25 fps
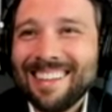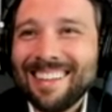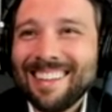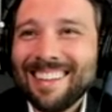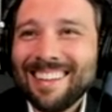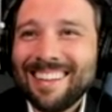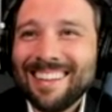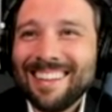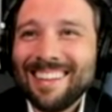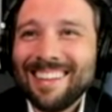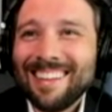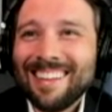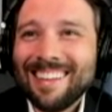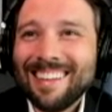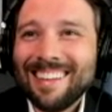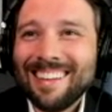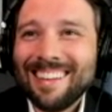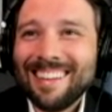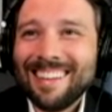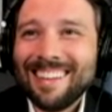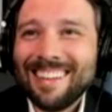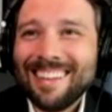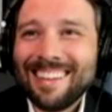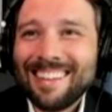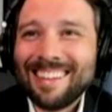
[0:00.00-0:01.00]

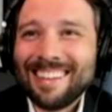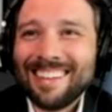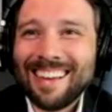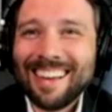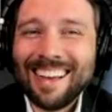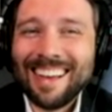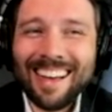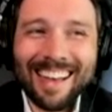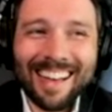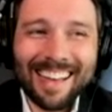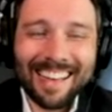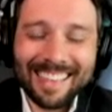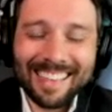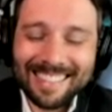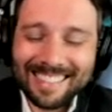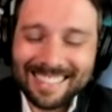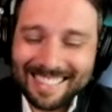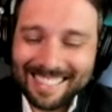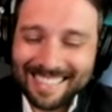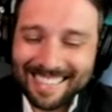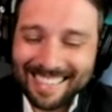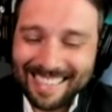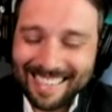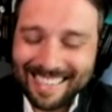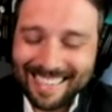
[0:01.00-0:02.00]

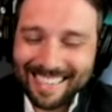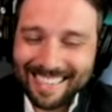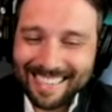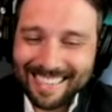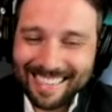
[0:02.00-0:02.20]
(not speaking)